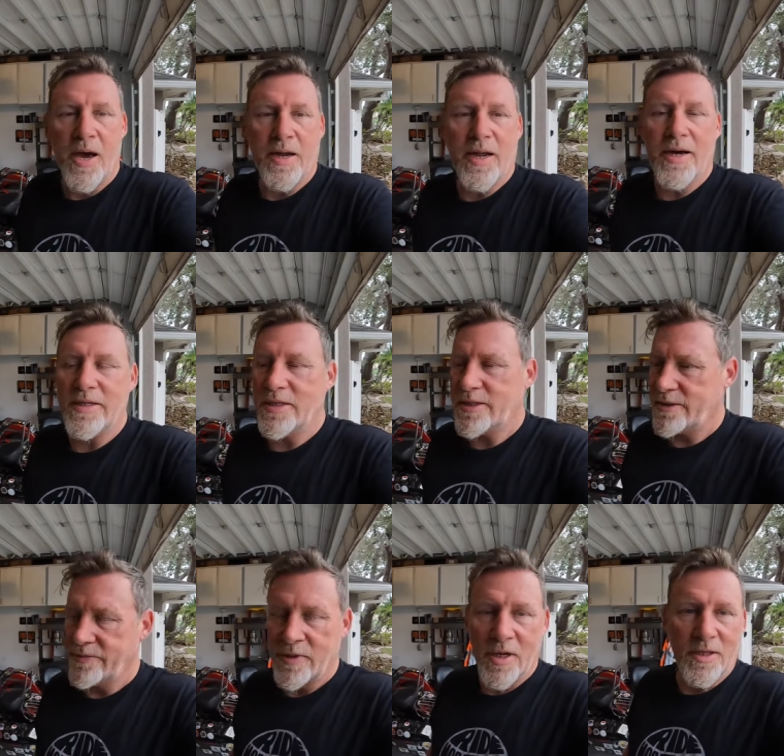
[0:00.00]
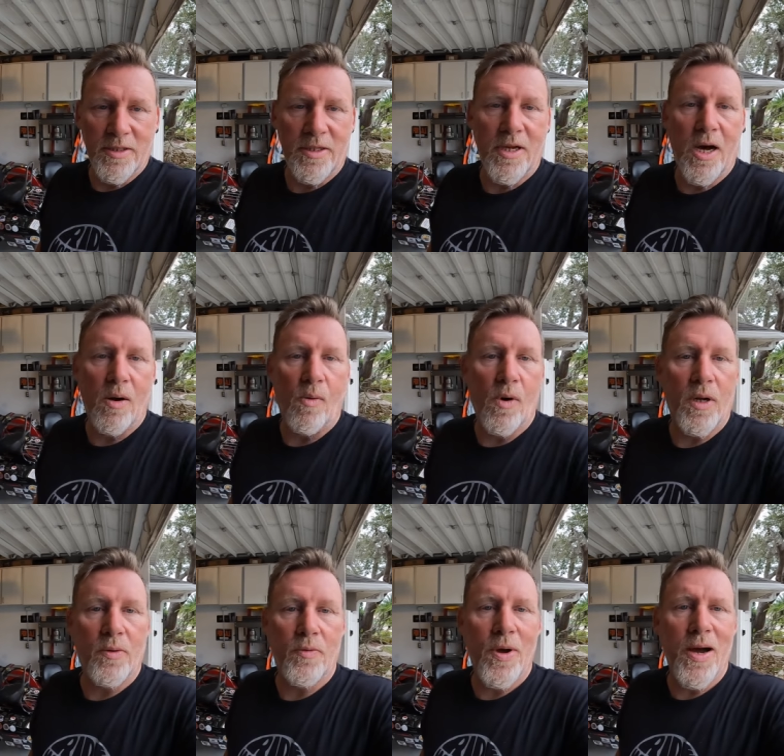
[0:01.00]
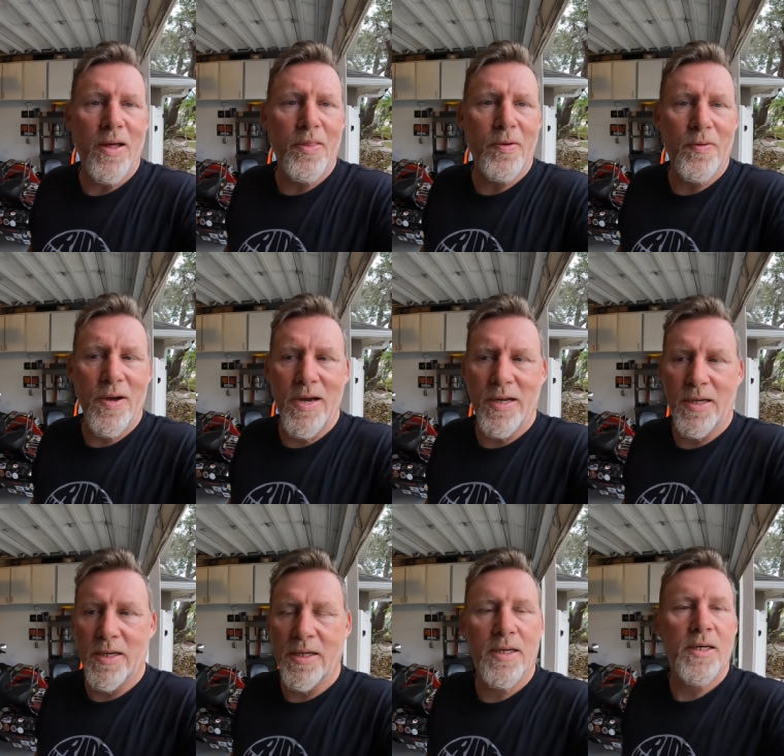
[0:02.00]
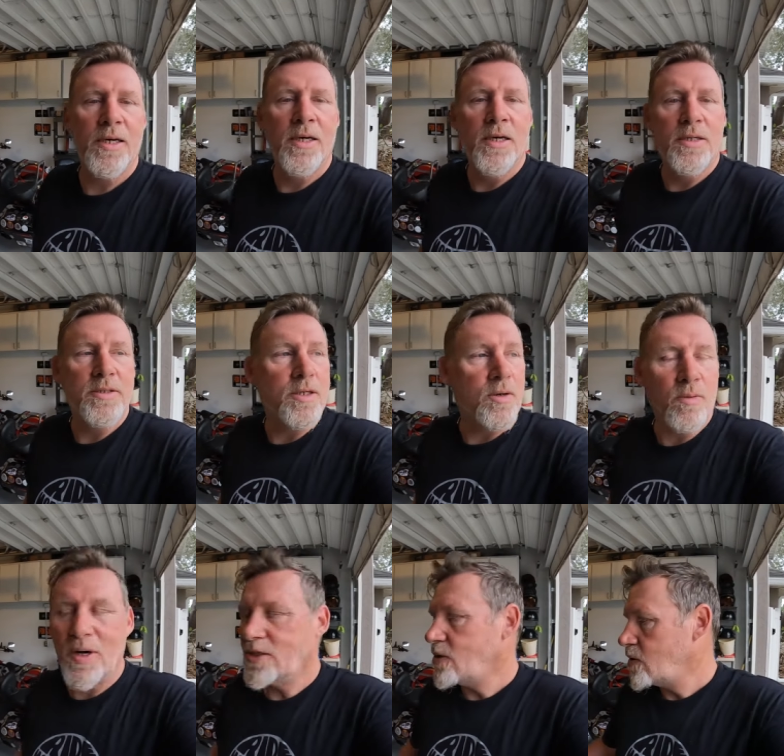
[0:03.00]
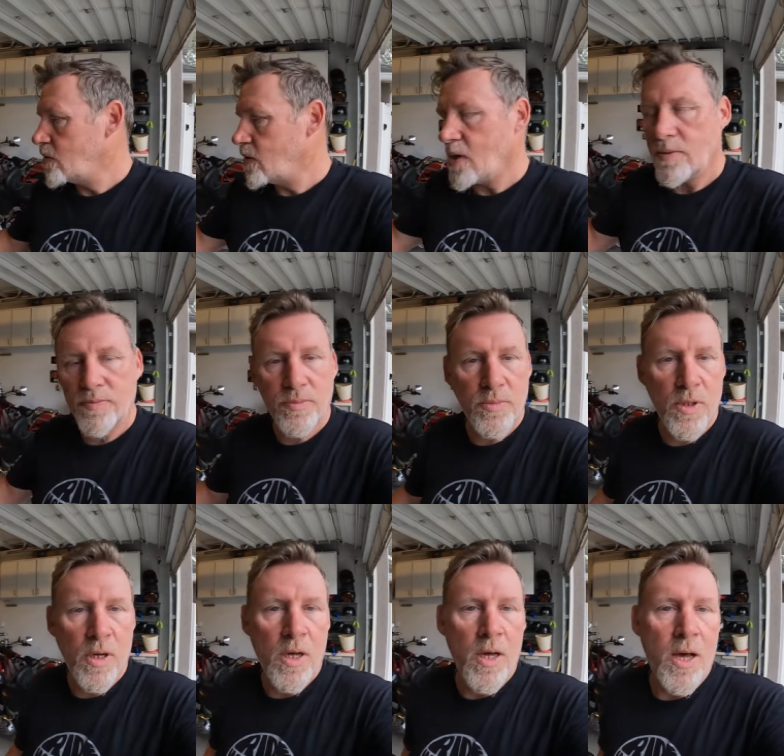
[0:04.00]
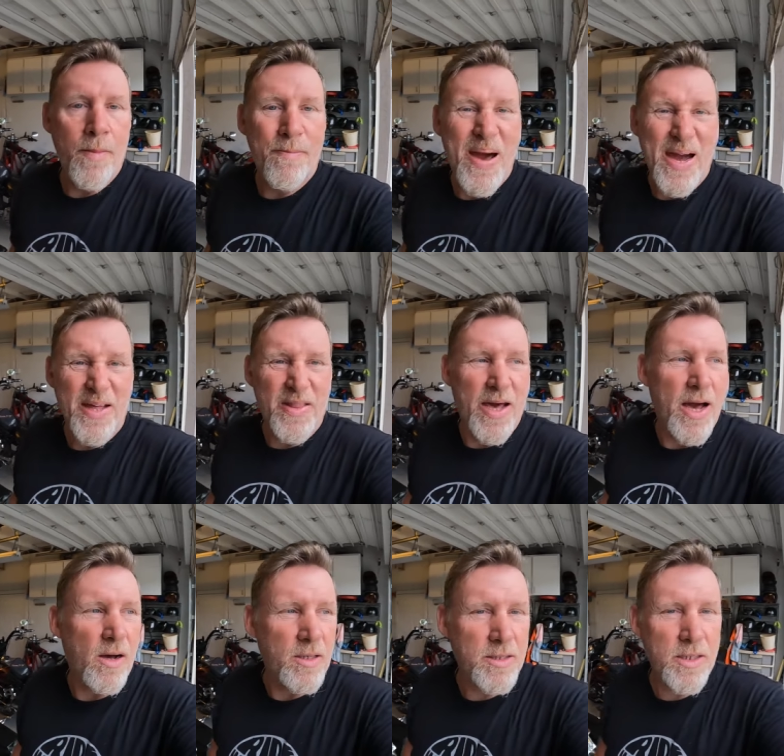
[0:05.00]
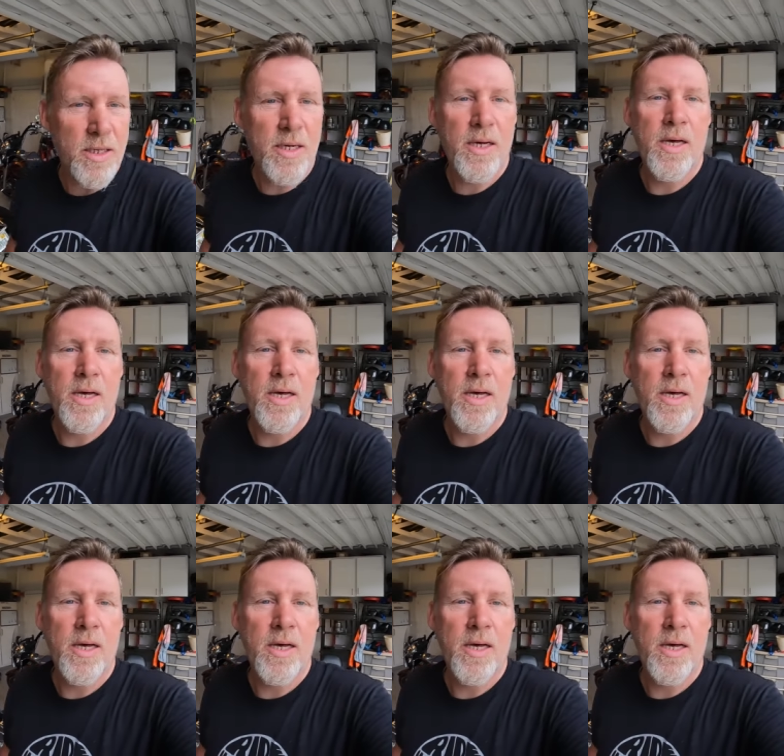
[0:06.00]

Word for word: and I just did not want to ride in the rain, so I turned around back at the house.